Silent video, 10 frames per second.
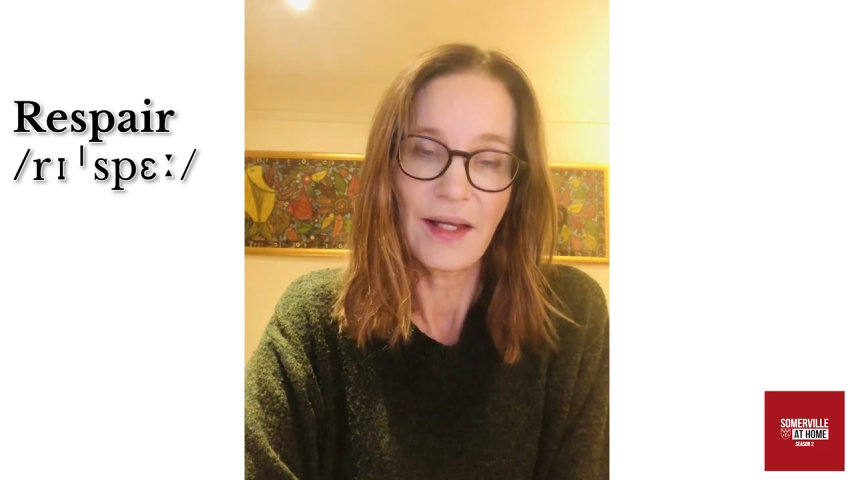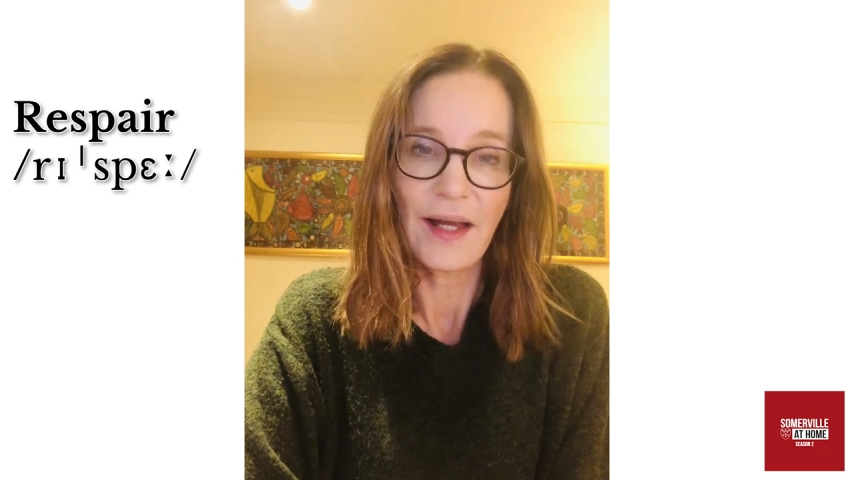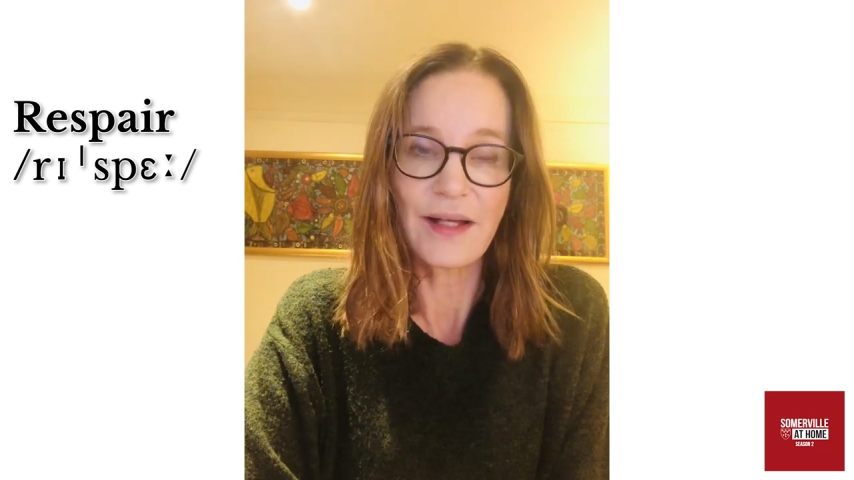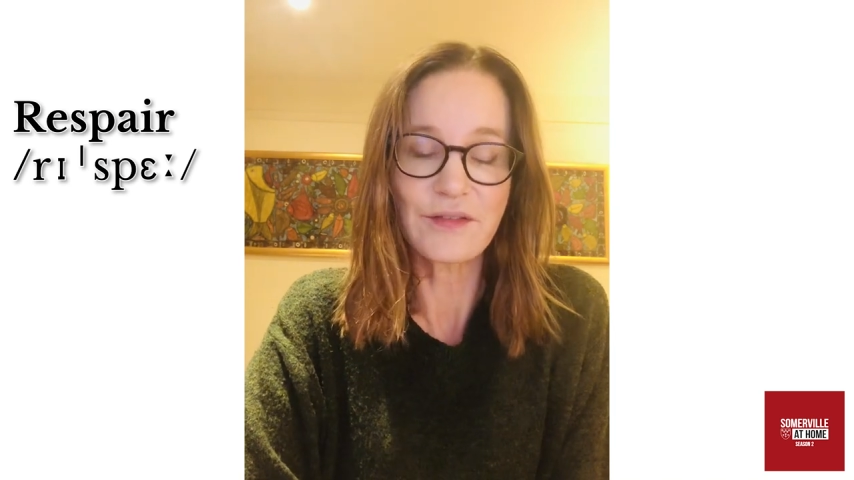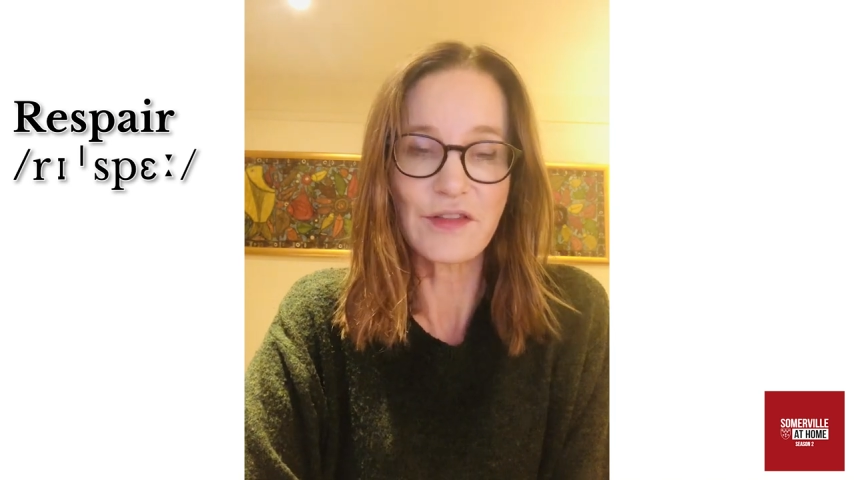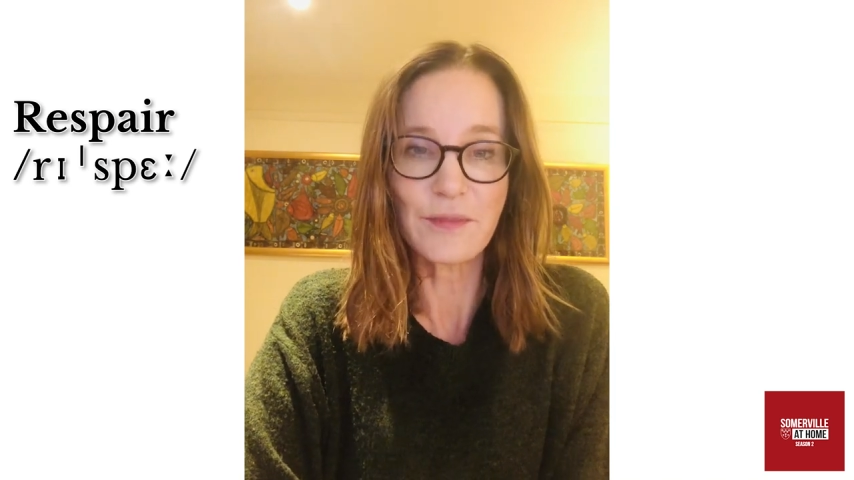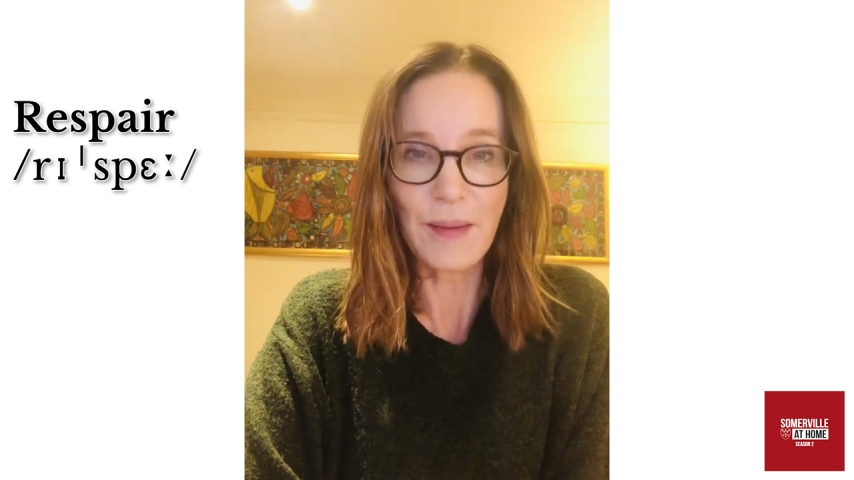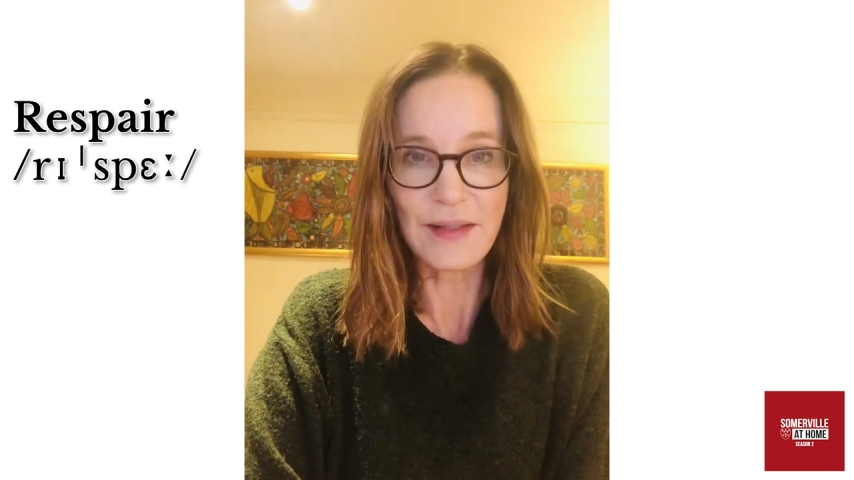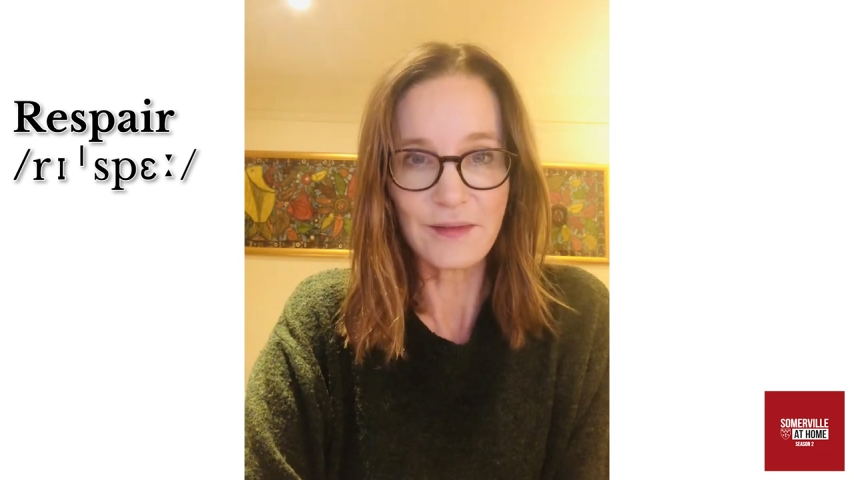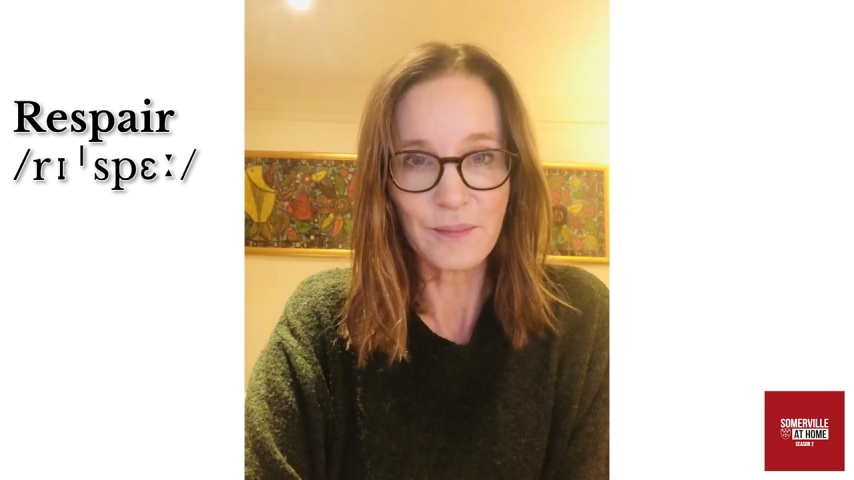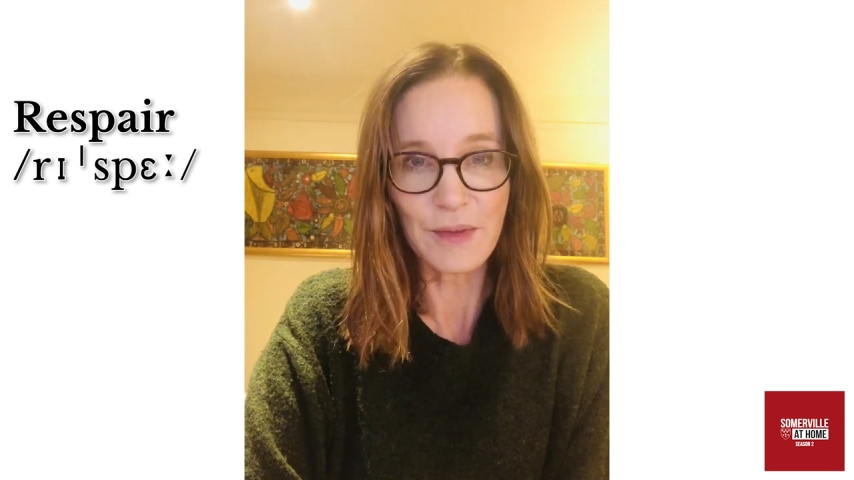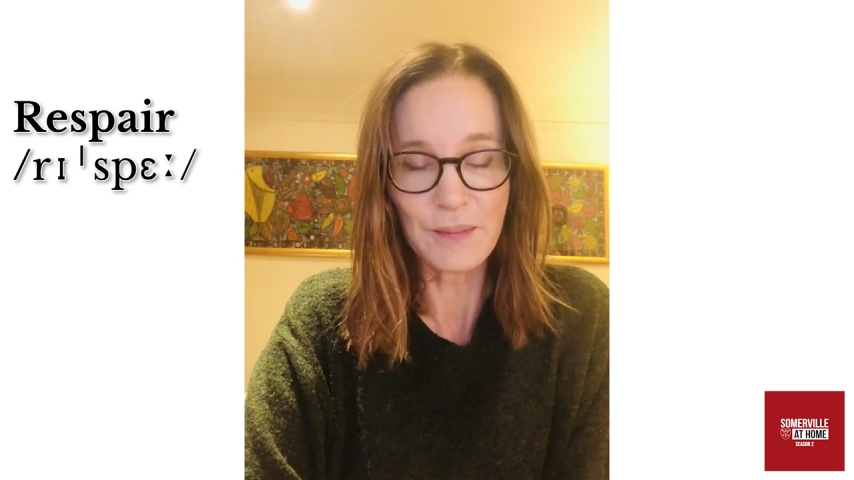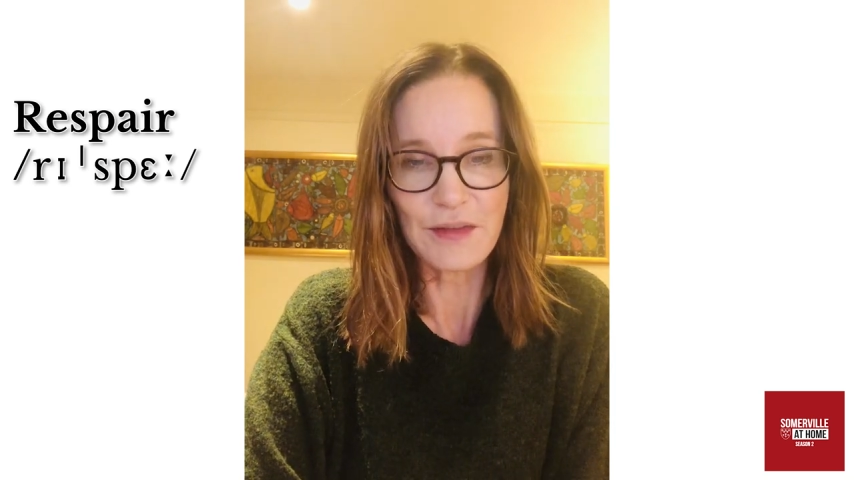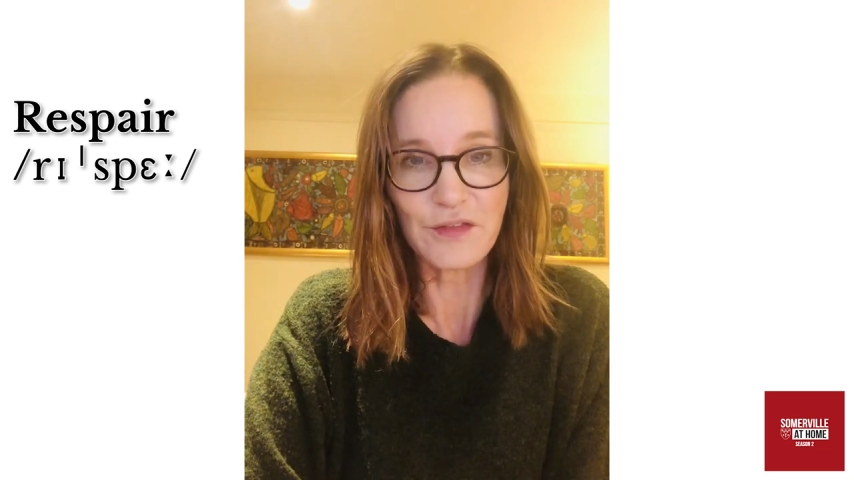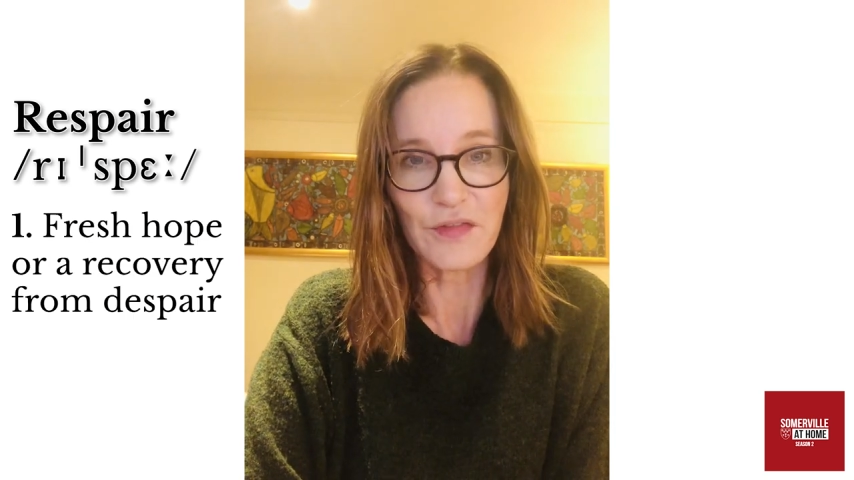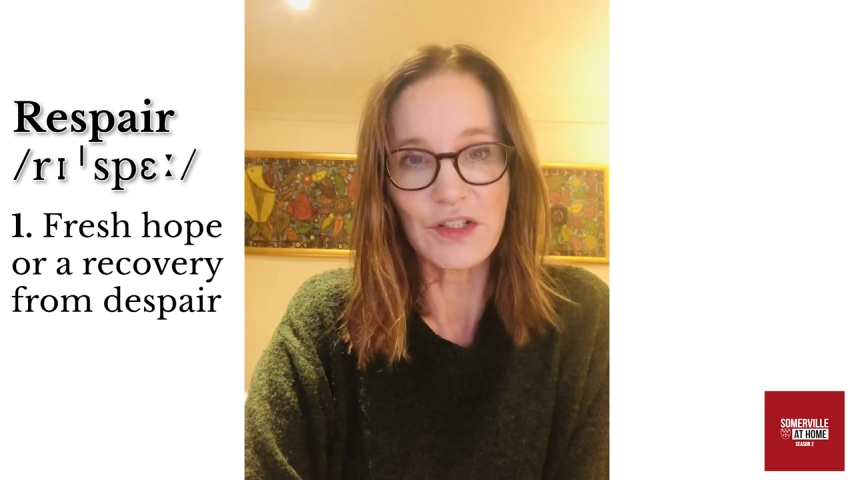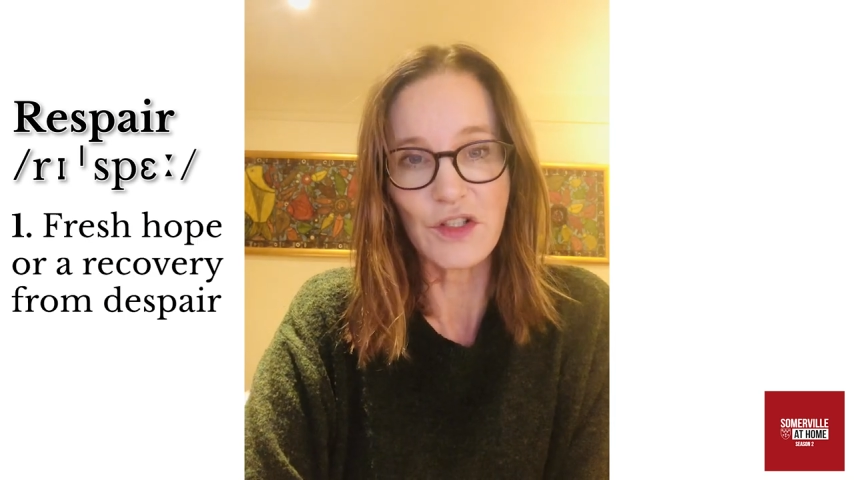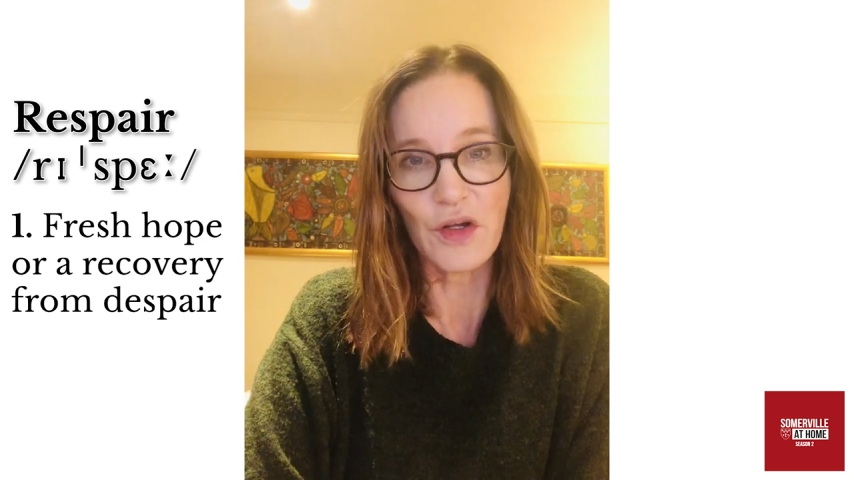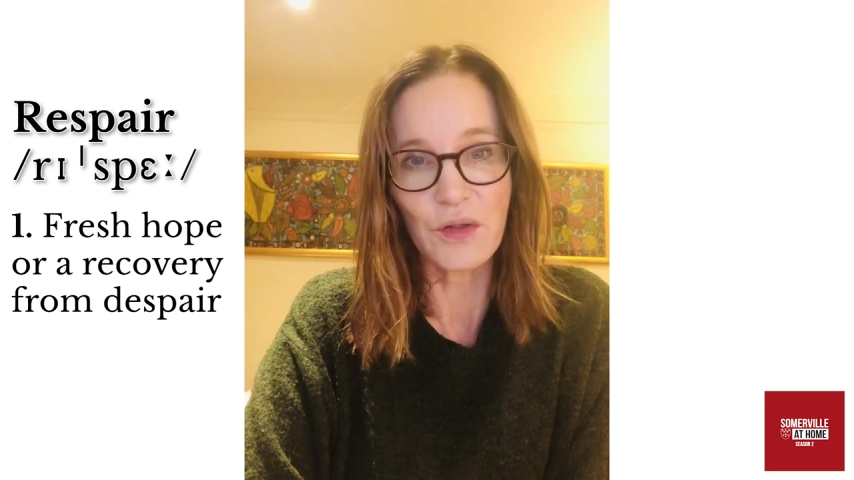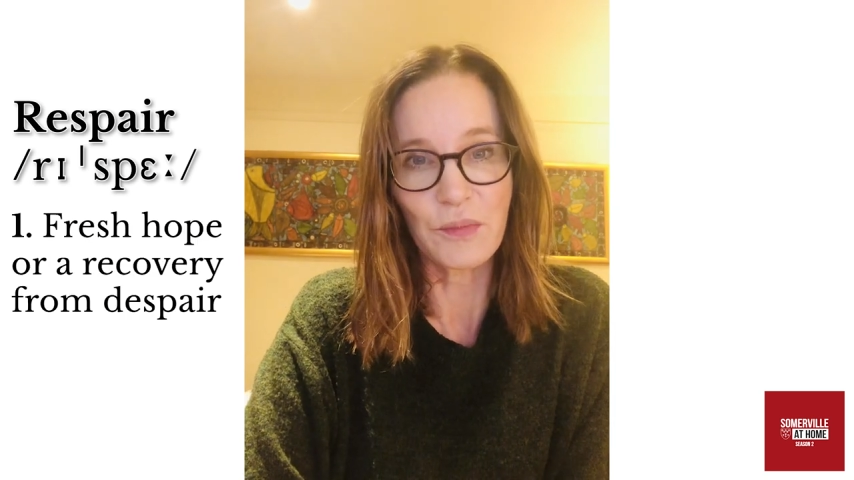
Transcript: and respair simply means fresh hope